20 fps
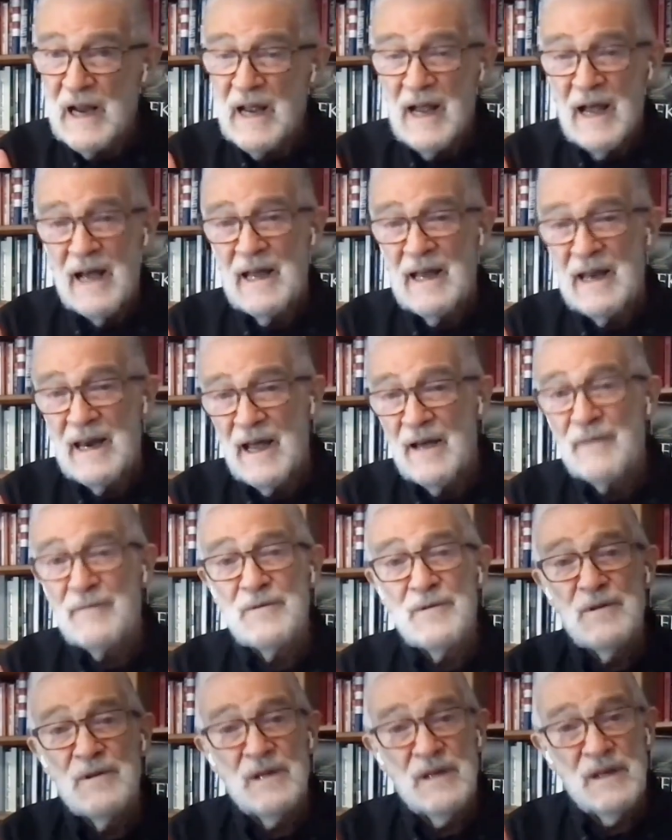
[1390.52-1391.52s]
And
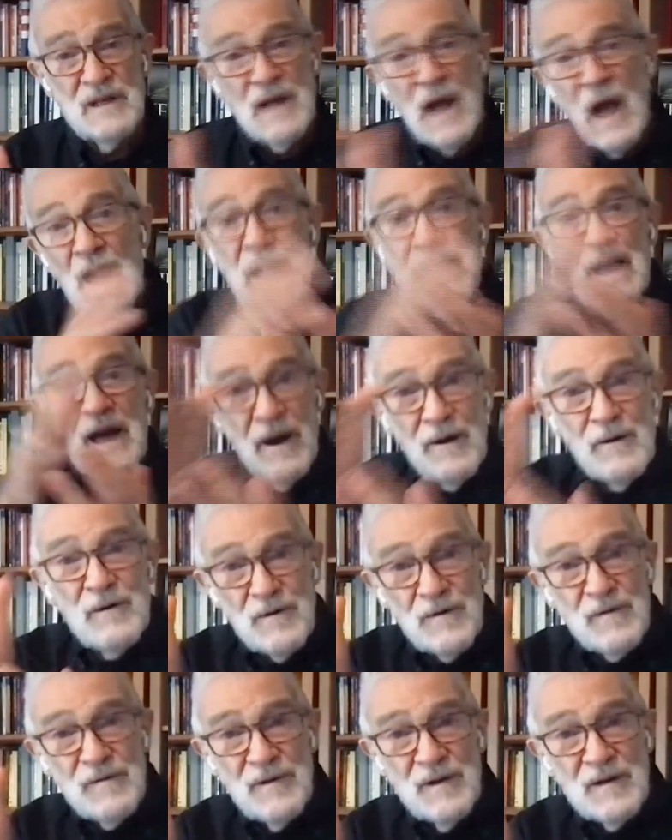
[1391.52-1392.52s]
after the
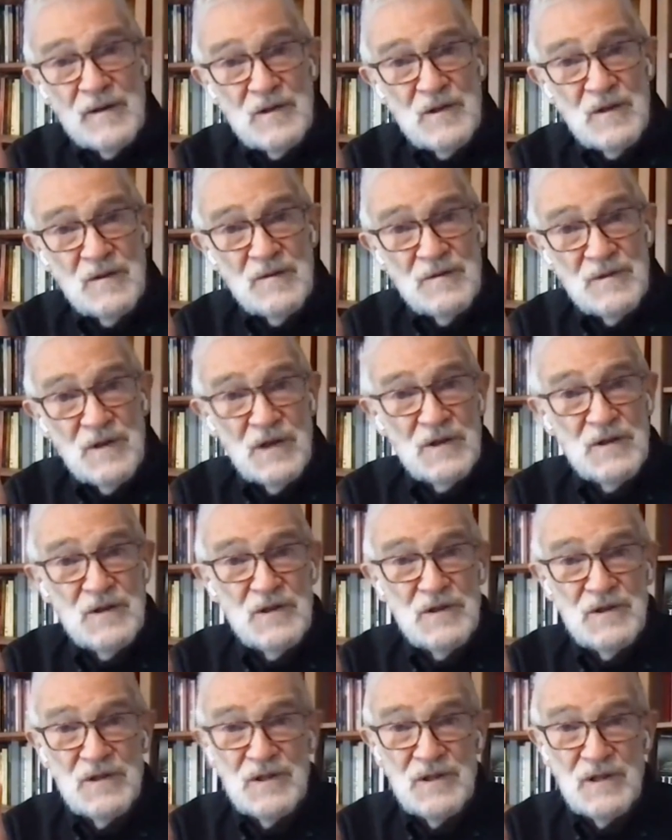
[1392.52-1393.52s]
counteroffensive, such
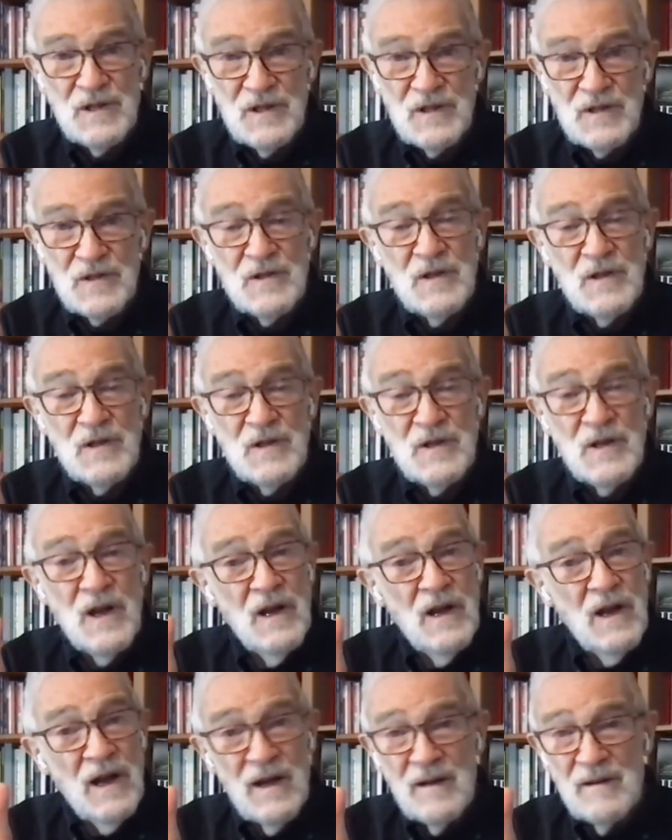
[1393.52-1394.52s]
as it is,
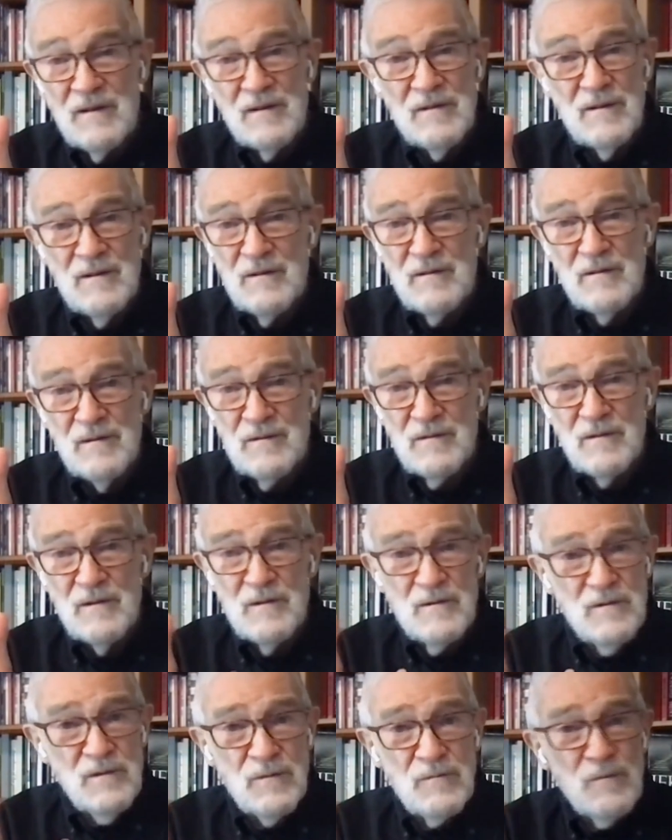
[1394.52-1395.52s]

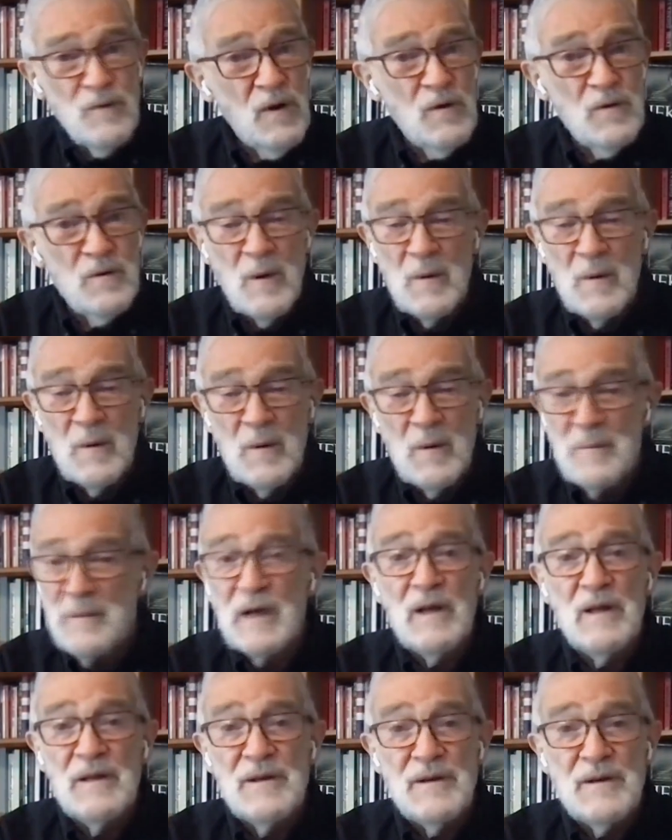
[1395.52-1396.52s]
the road will be
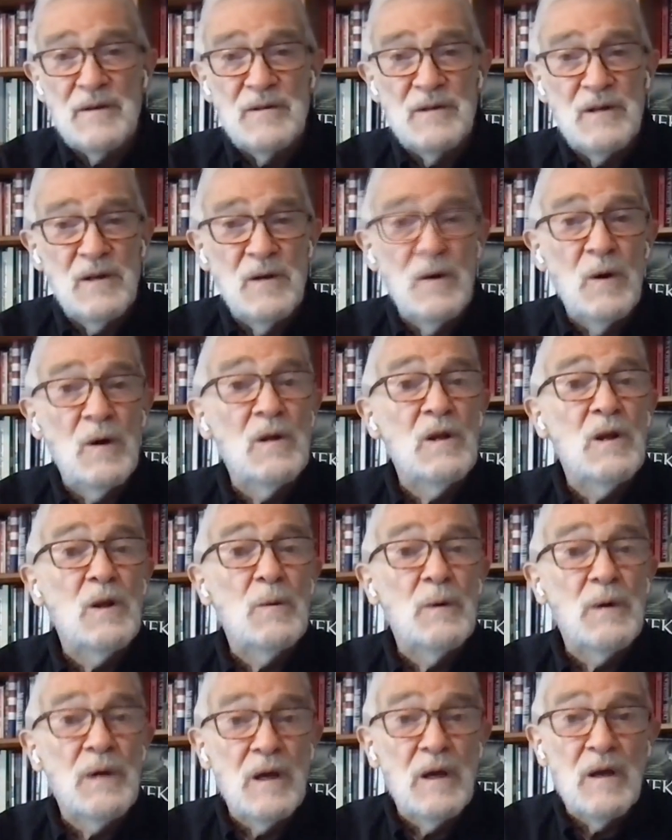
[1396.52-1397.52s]
clear to go all the
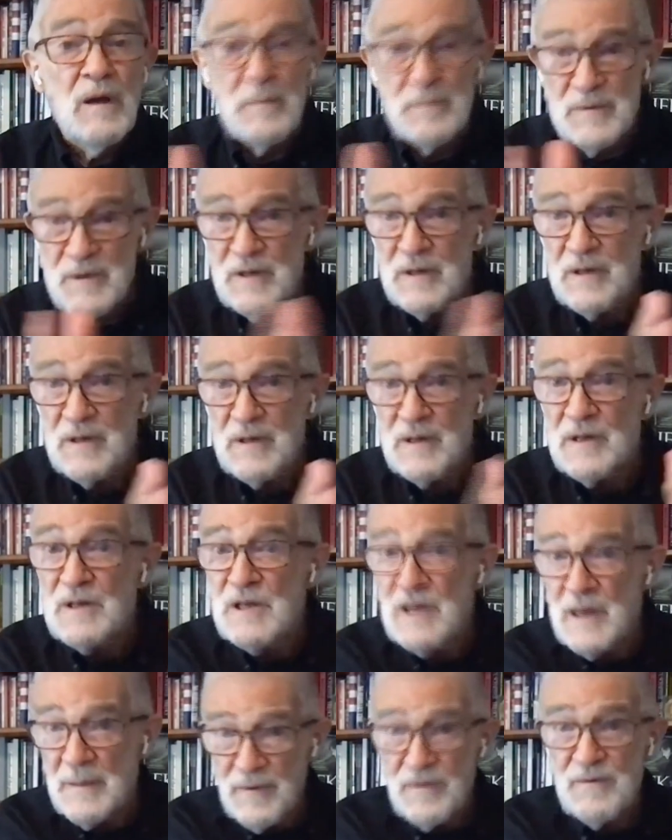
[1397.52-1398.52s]
way up to the
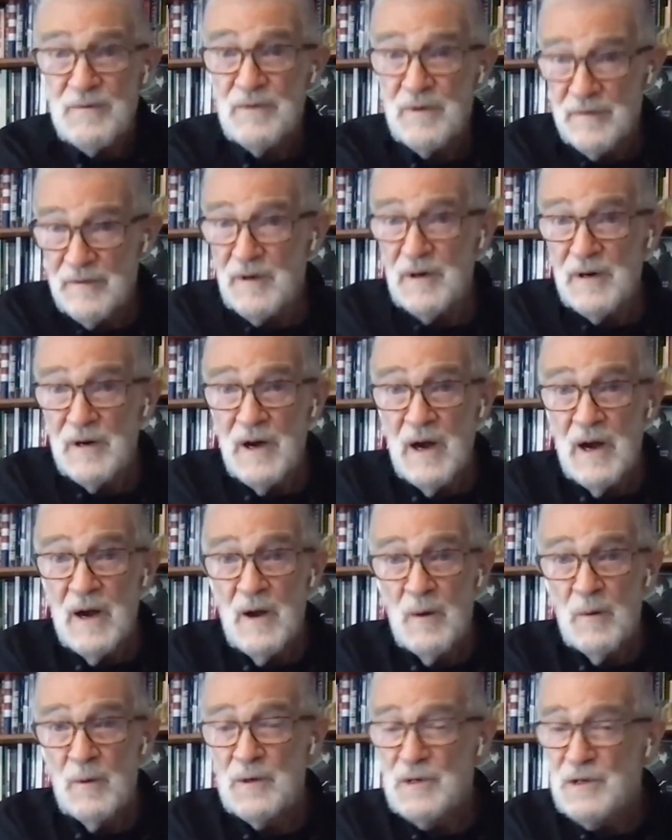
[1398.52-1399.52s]
Dnieper River,
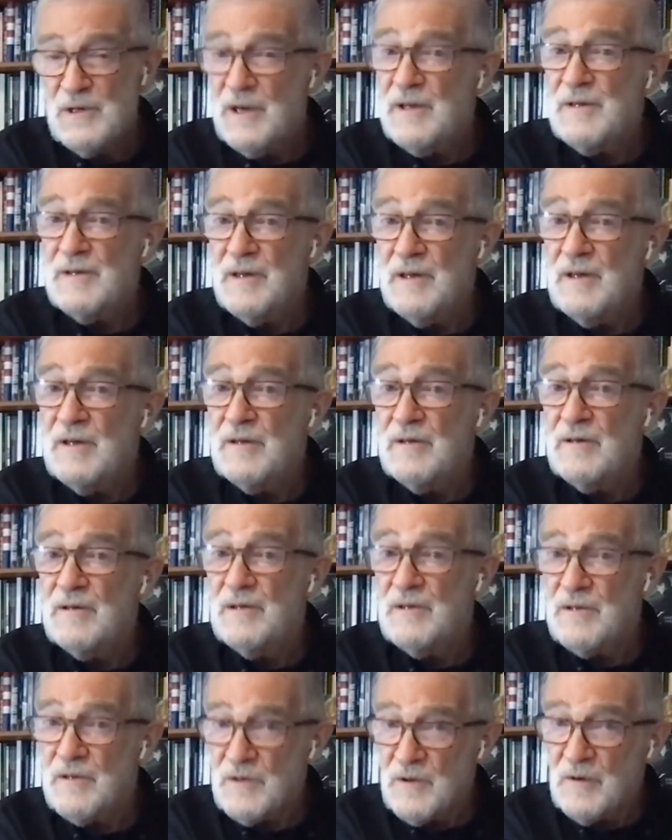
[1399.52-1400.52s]
which I think
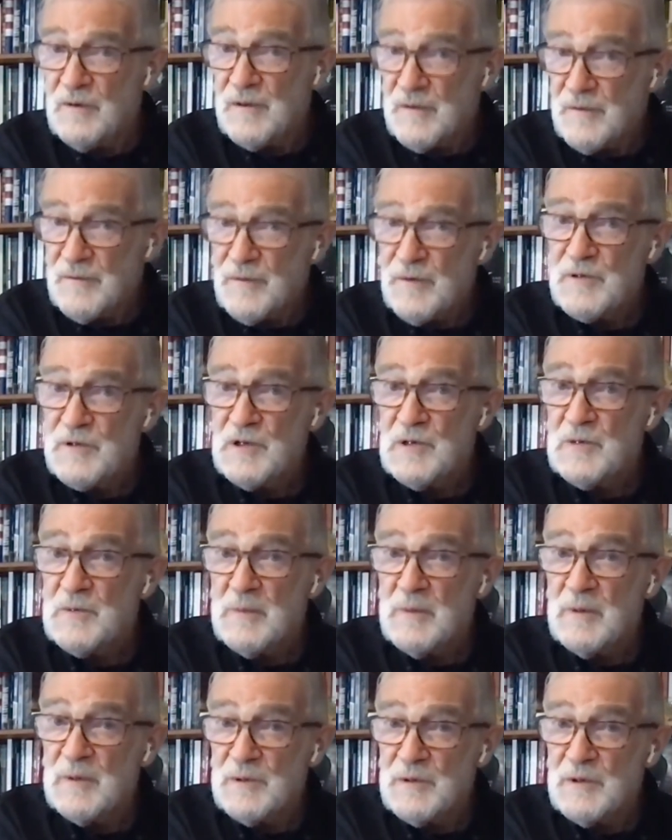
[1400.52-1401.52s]
the Soviet forces
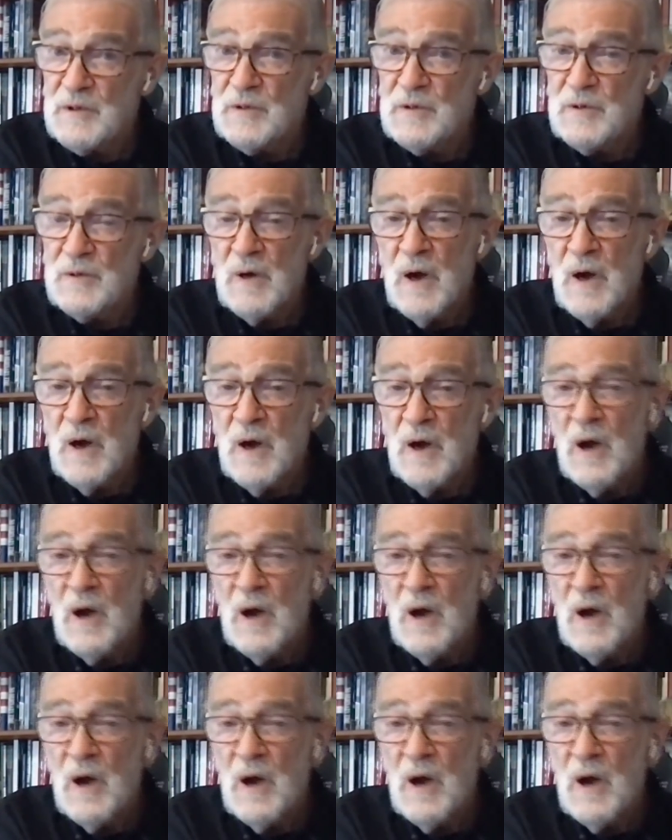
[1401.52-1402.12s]
will do.